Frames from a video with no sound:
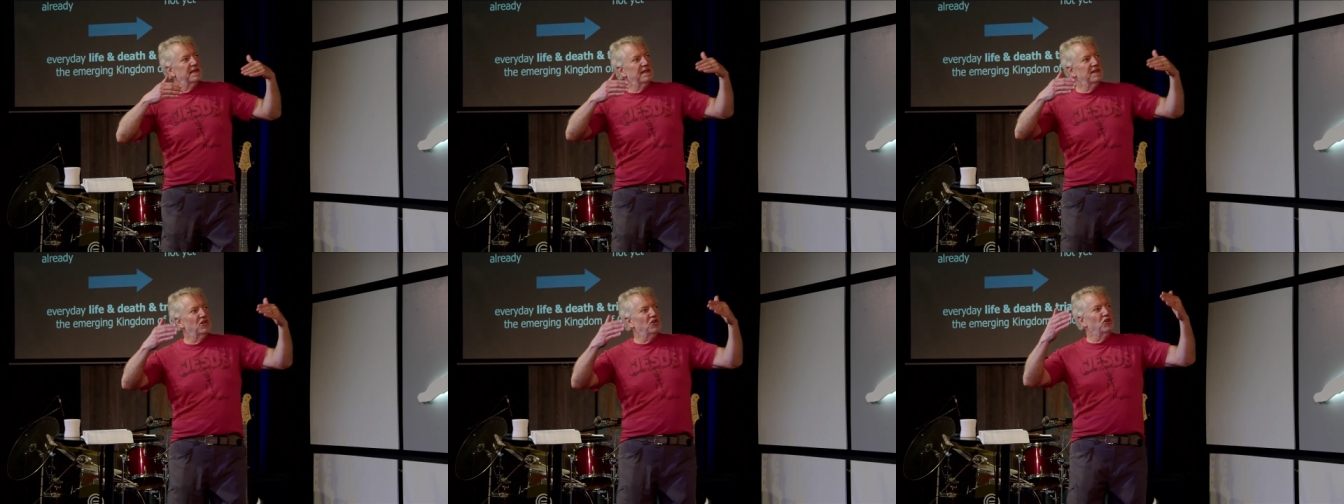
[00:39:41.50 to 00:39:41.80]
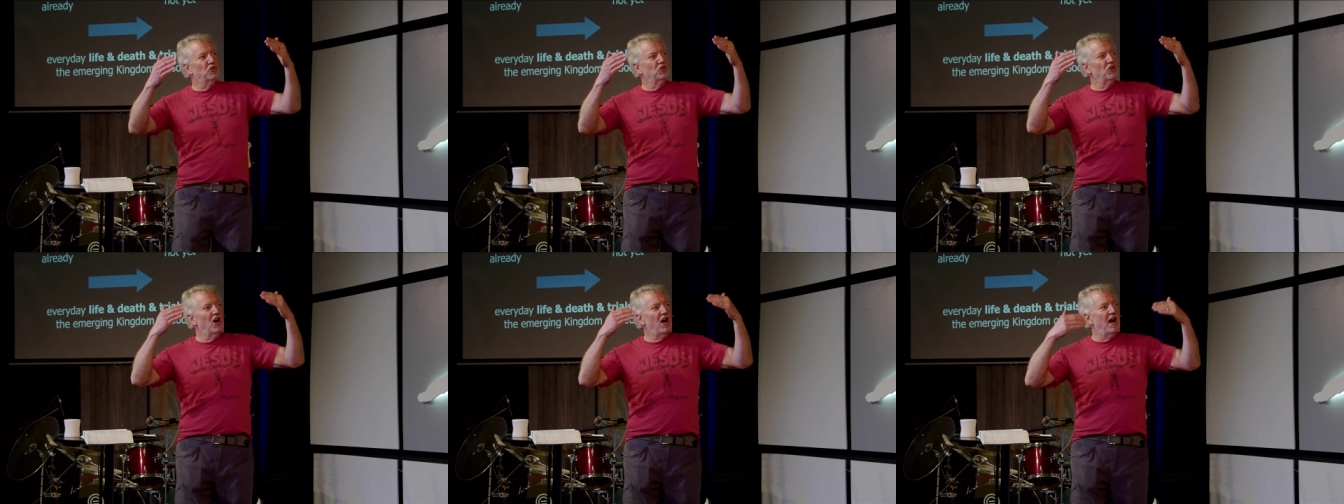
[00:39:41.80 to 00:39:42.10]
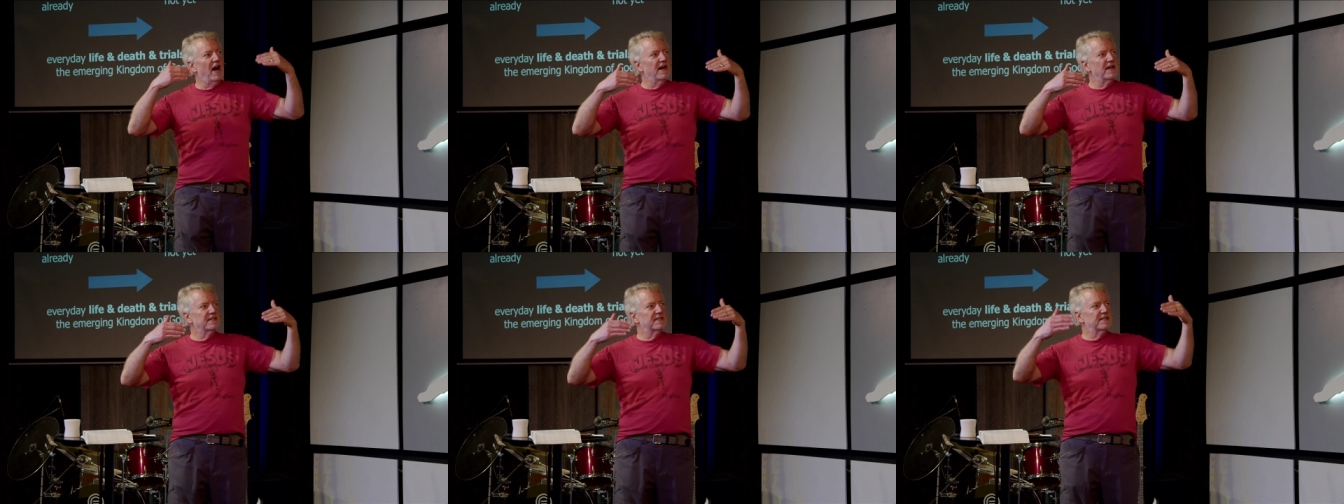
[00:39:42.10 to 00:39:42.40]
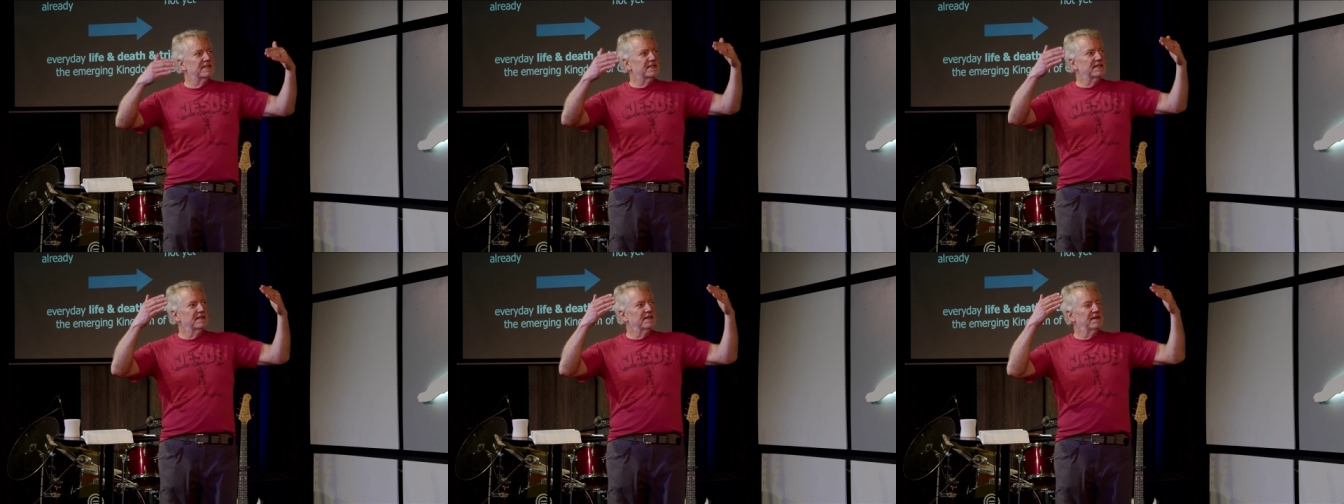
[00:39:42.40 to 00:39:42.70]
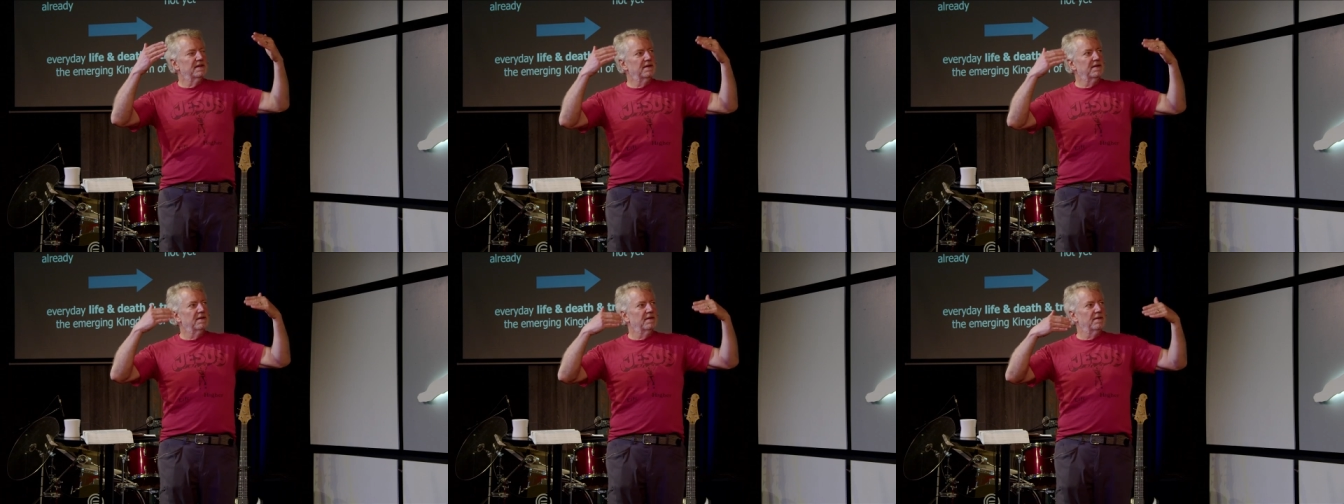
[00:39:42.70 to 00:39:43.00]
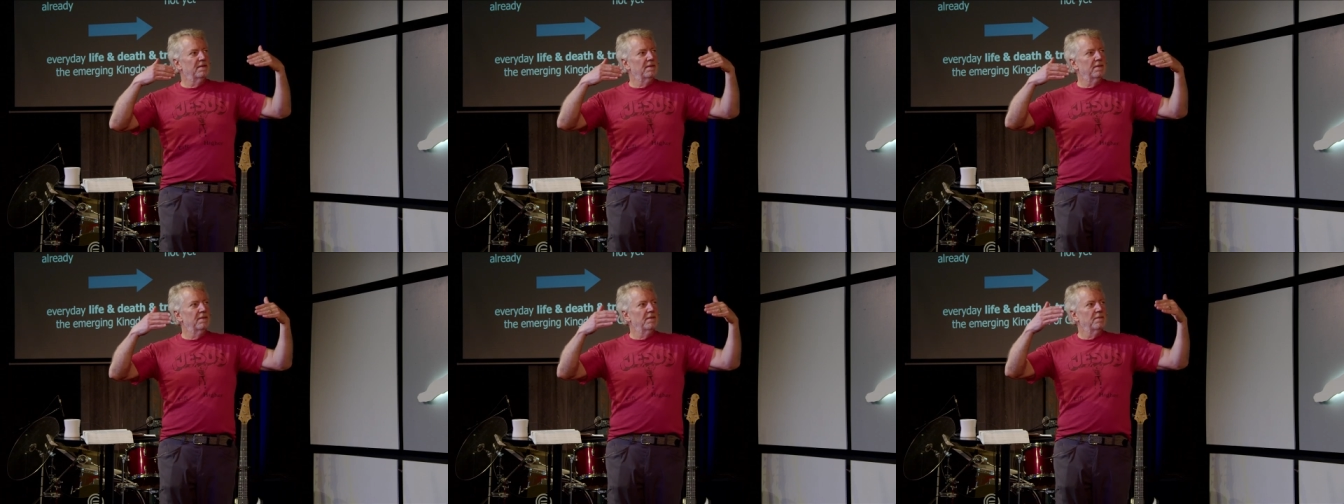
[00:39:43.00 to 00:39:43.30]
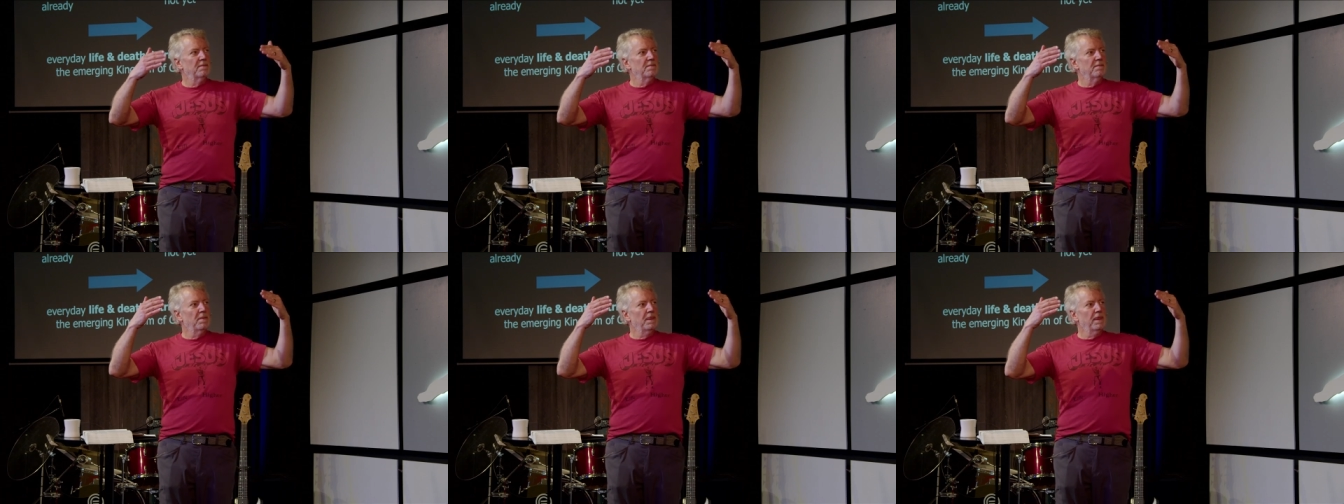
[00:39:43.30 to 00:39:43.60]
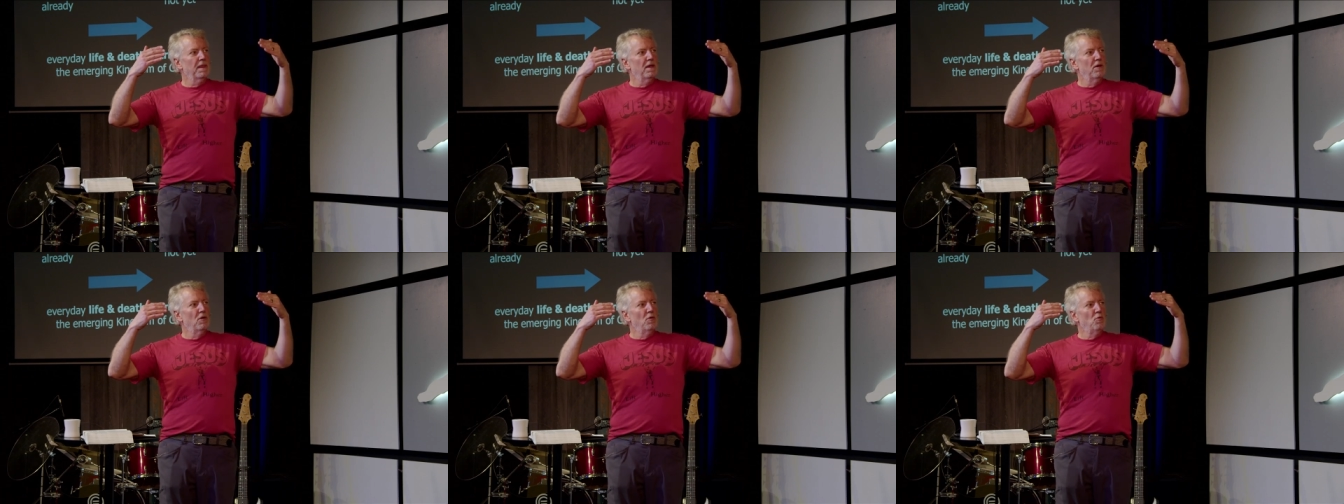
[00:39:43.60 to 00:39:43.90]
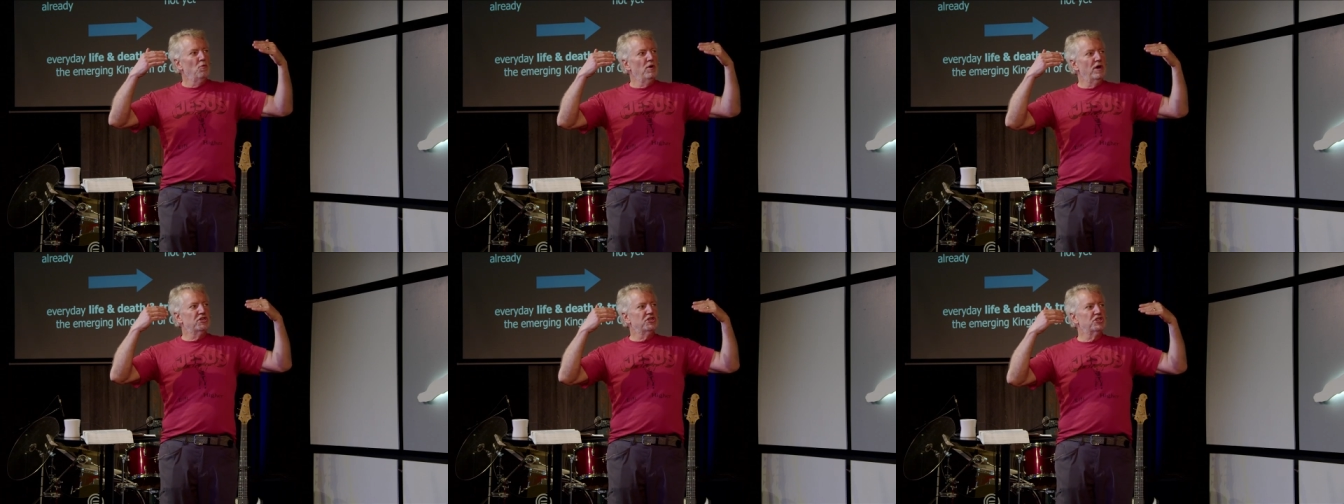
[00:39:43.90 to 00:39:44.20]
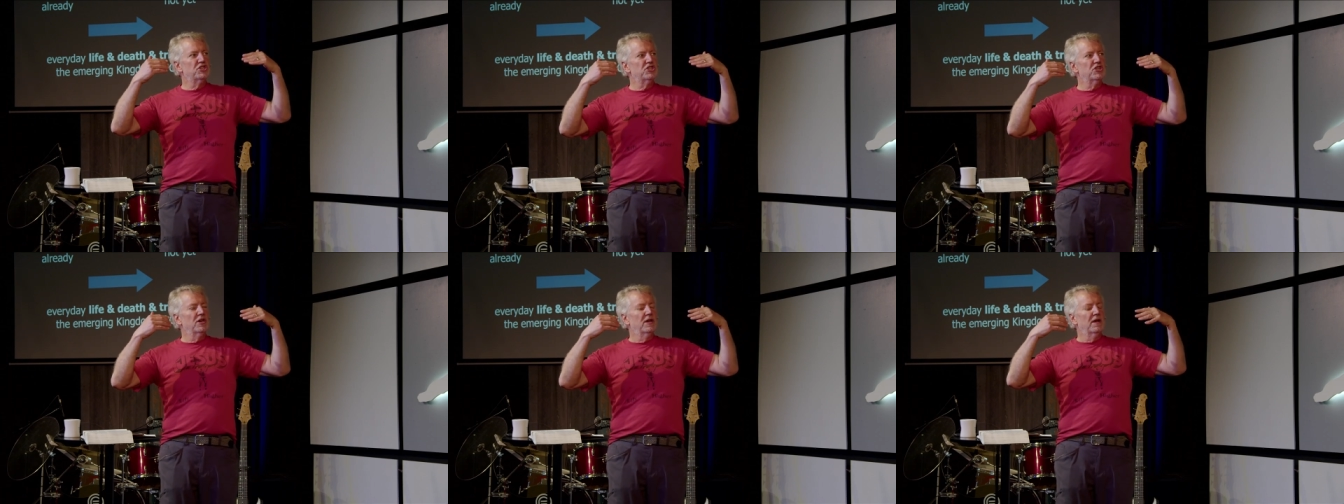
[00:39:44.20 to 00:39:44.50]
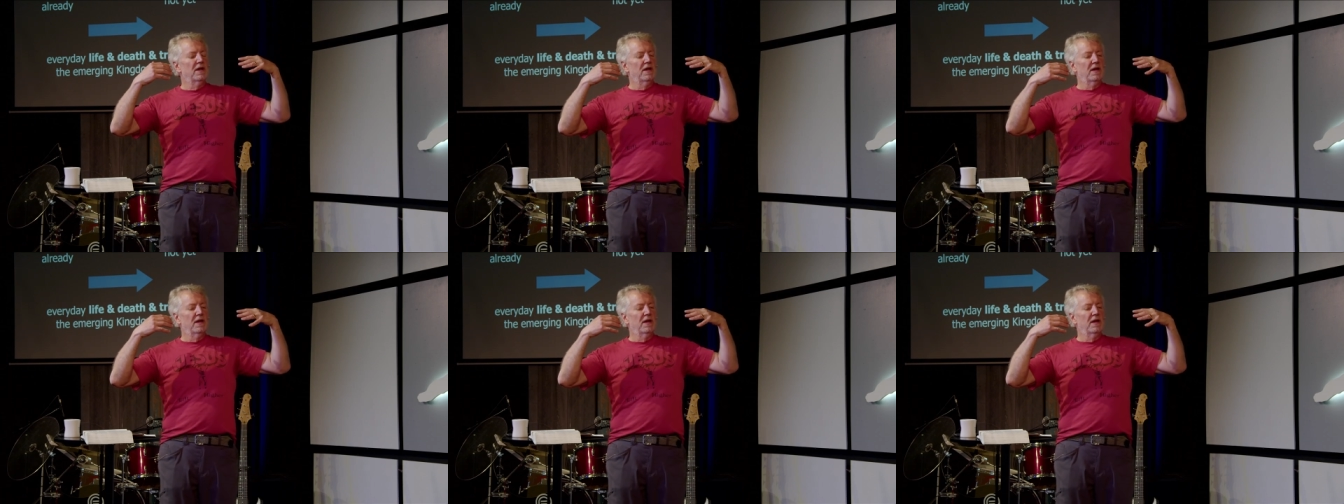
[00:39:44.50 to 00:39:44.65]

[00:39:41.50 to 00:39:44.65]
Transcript: the cross which